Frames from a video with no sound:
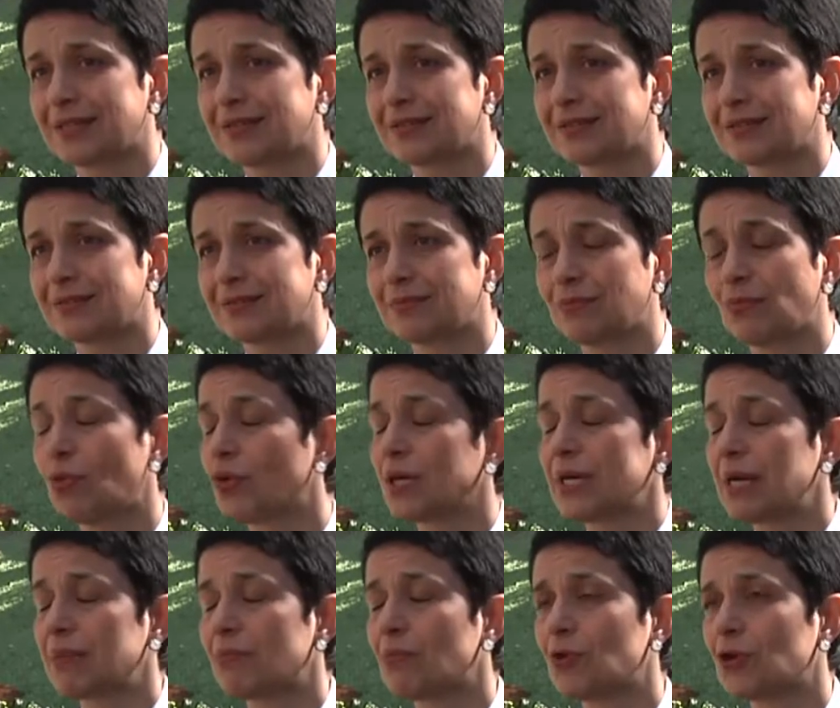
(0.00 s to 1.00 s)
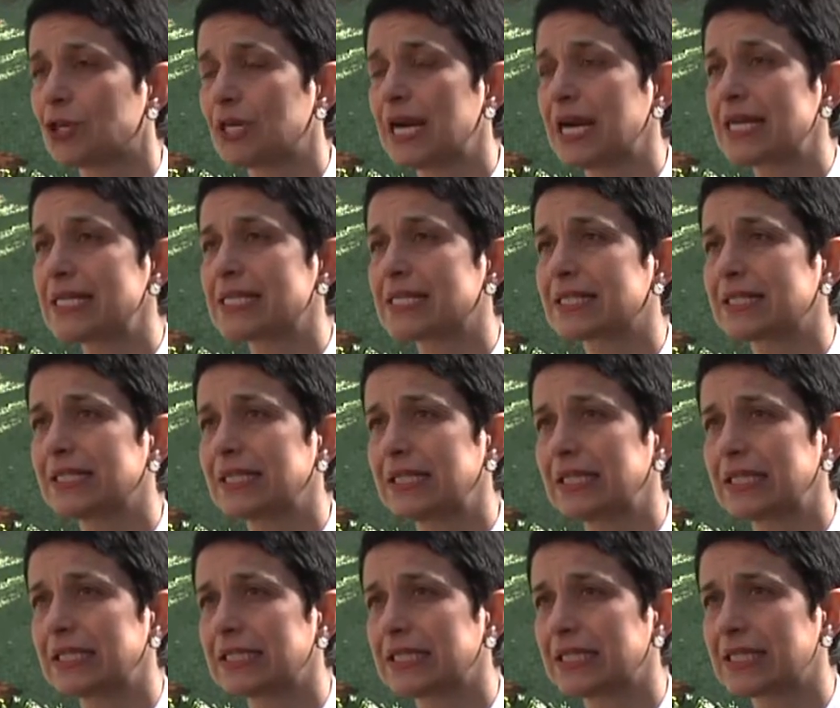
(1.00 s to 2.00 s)
uh more, more
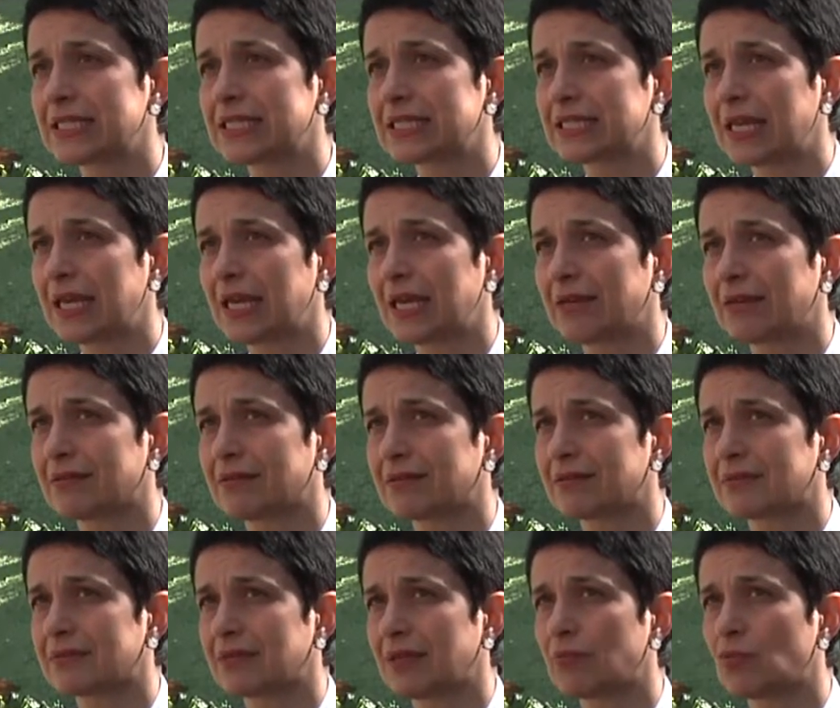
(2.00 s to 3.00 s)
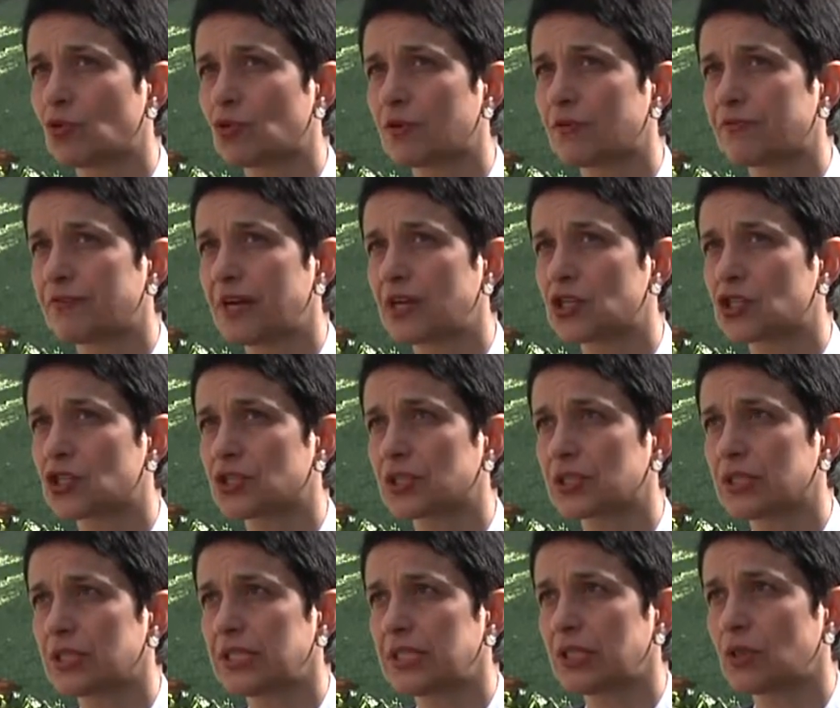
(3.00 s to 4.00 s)
nicely, uh, let's say, uh, and more
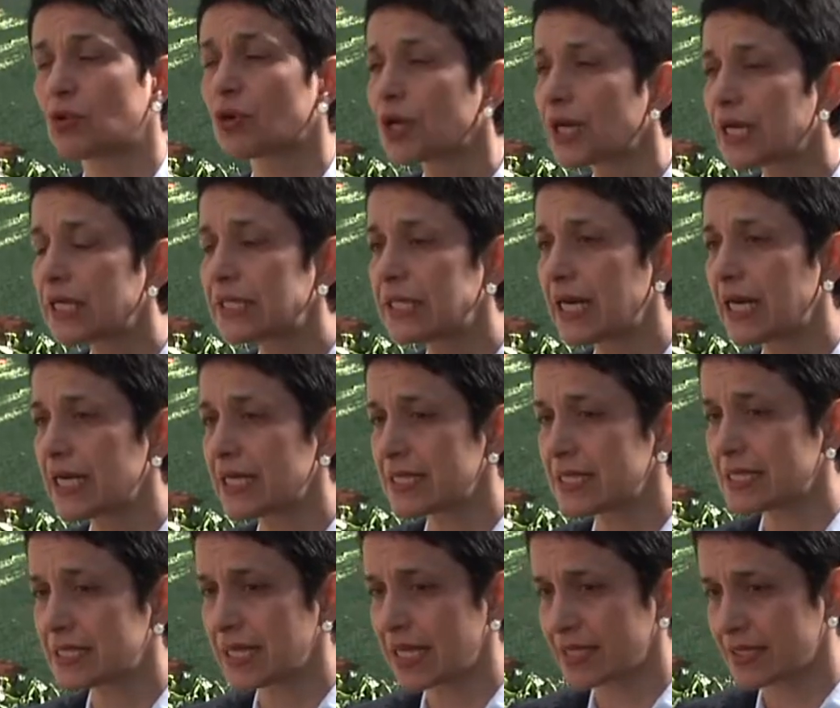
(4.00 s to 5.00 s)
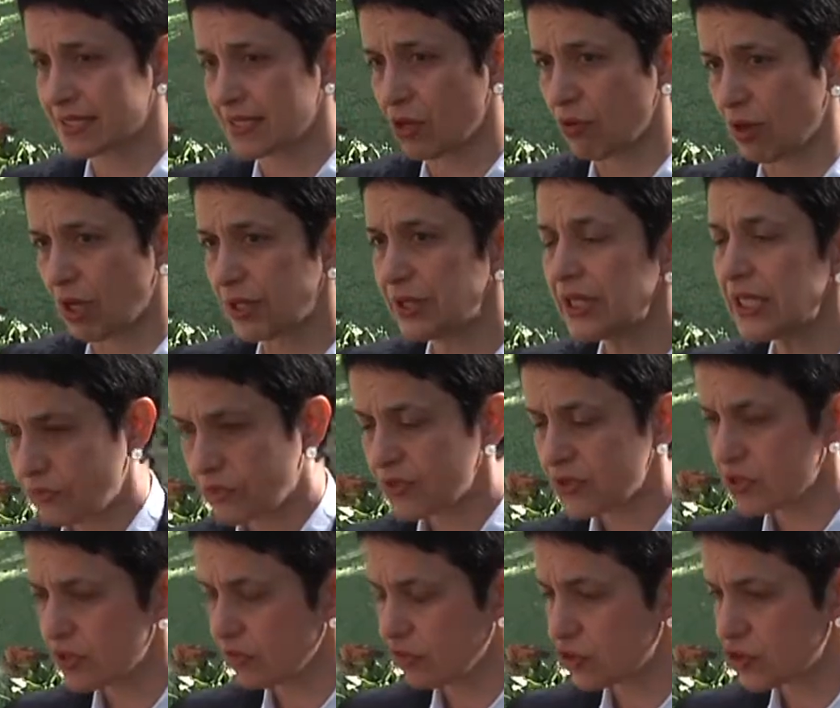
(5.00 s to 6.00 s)
functionally organized and so on.
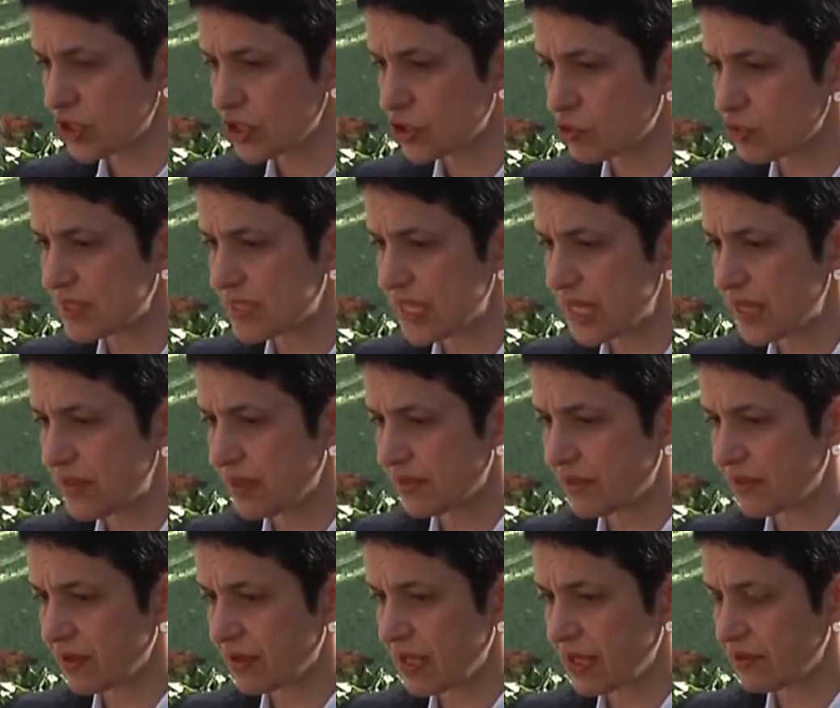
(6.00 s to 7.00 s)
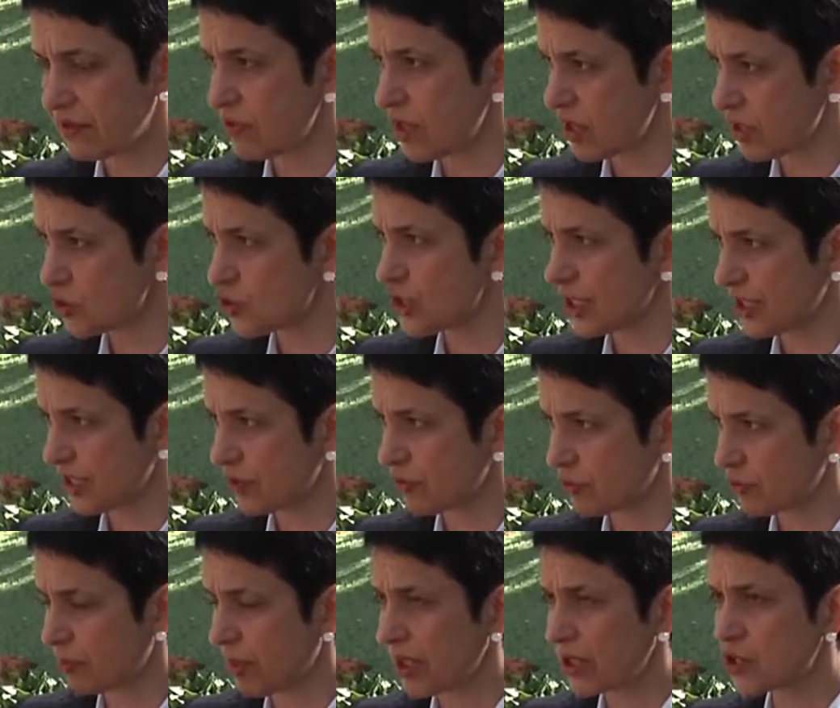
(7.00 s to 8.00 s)
First of all, just to say that ethnology and
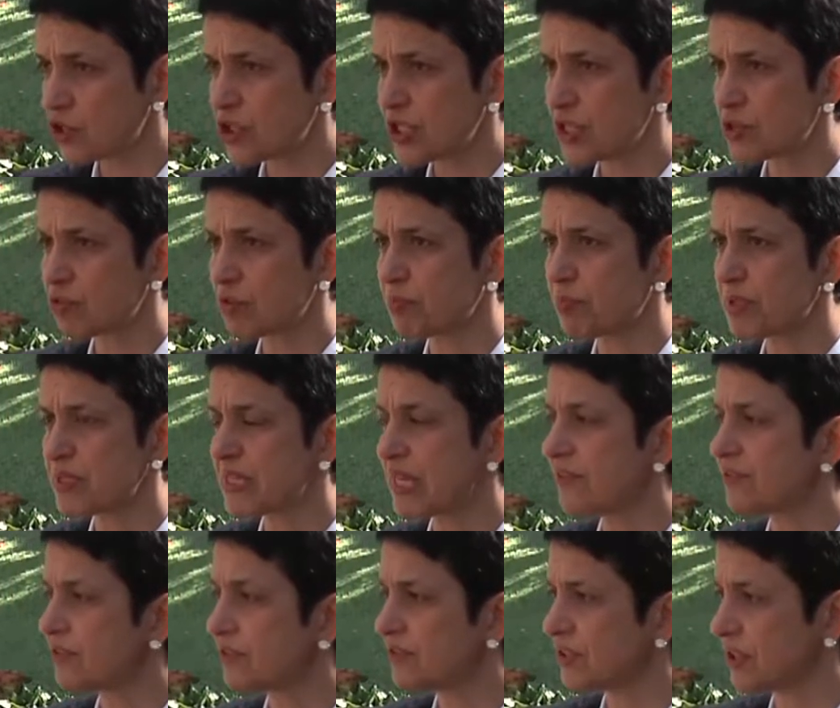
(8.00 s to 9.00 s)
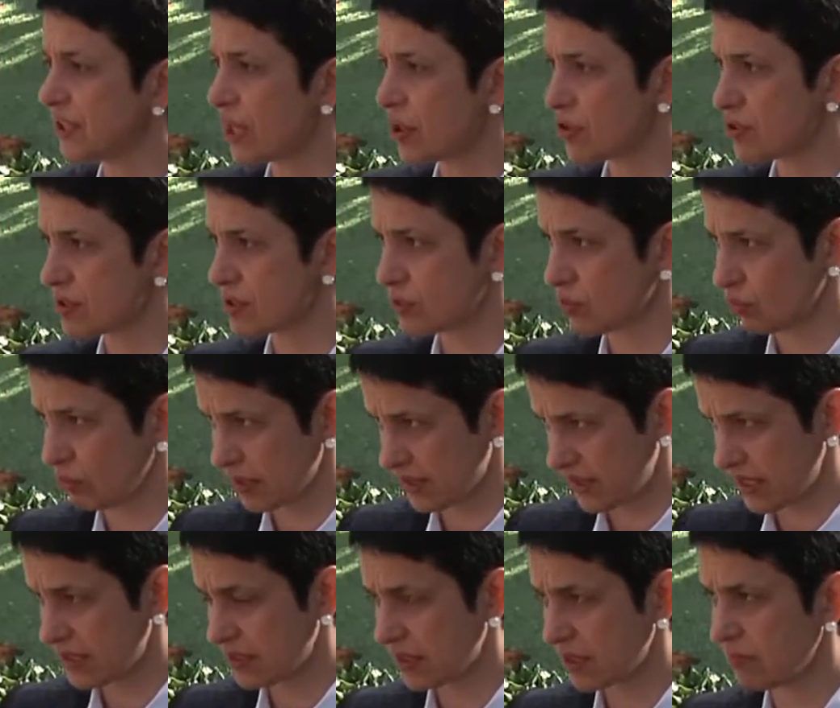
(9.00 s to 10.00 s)
anthropology is represented in our school
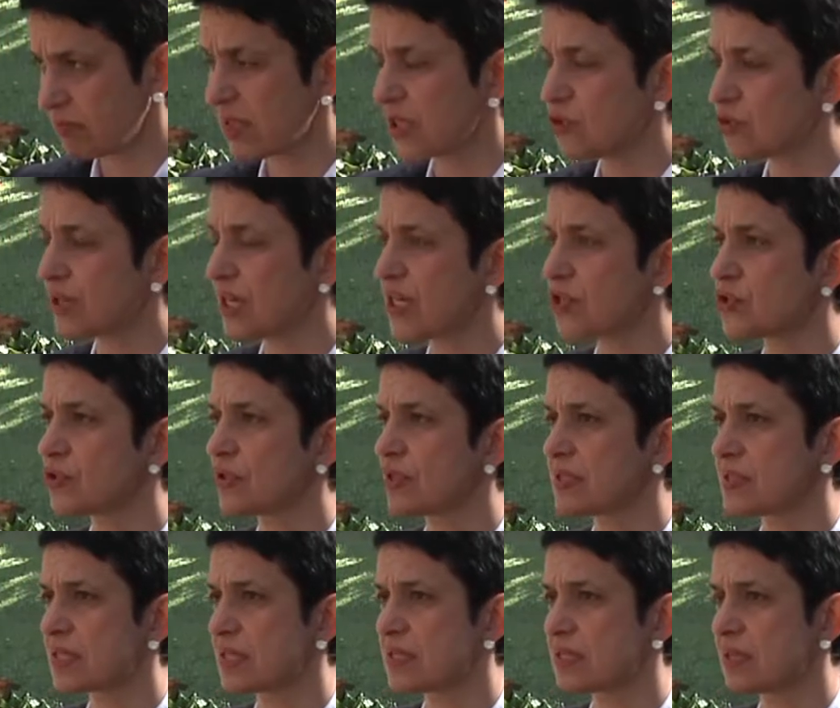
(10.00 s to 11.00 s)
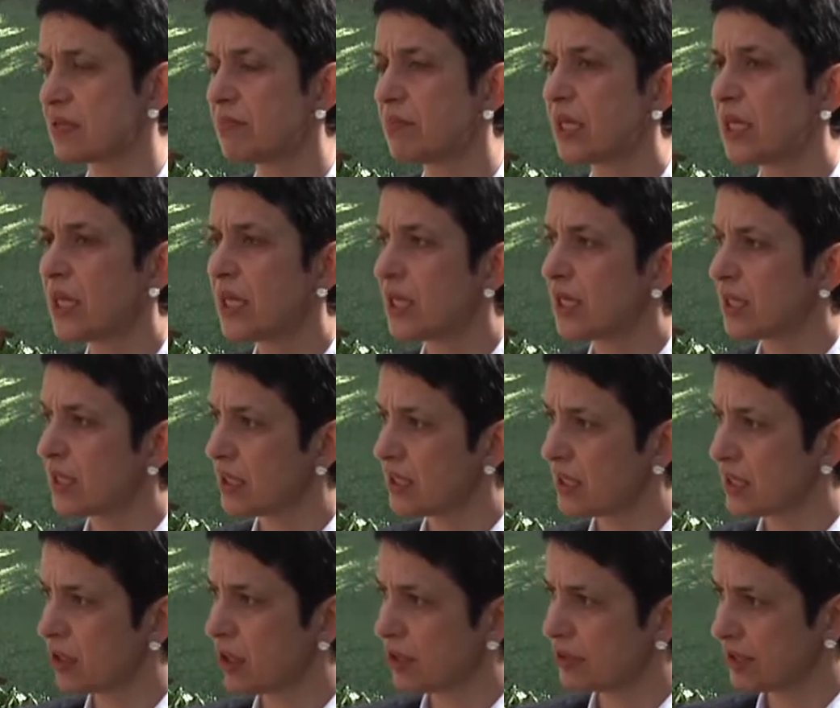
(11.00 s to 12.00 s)
system, educational system,
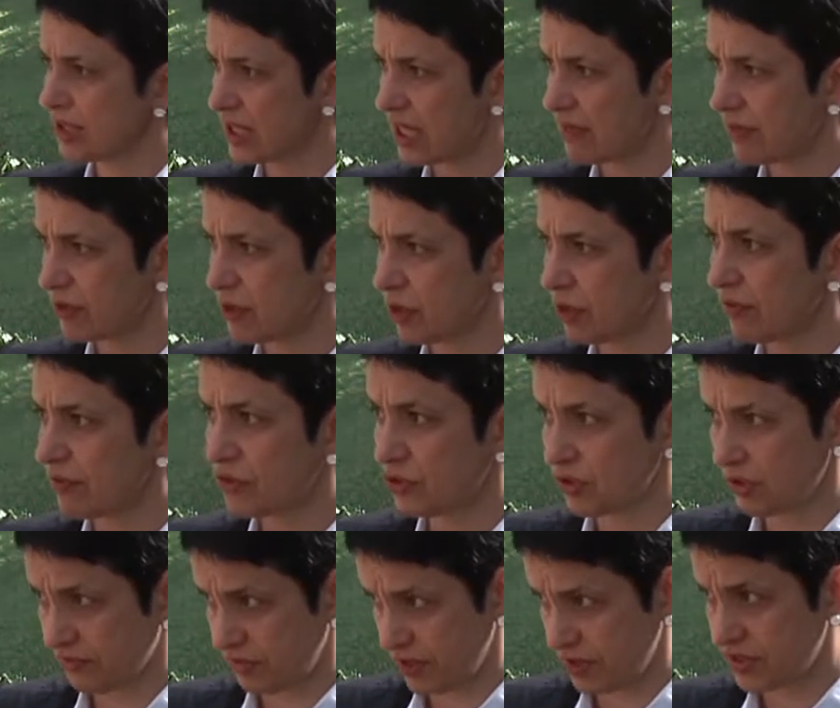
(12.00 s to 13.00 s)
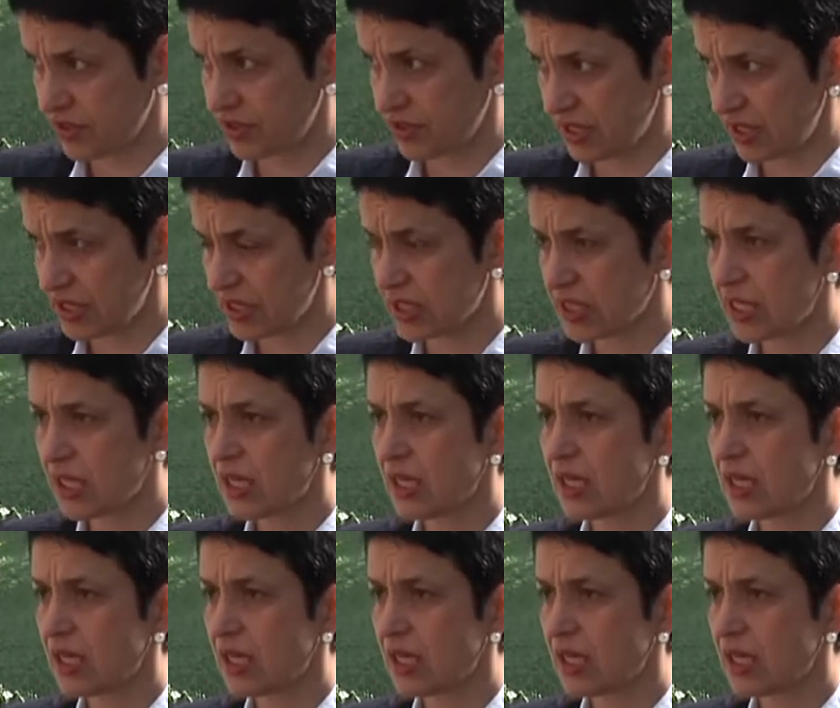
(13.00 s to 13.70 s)
on the level of universities,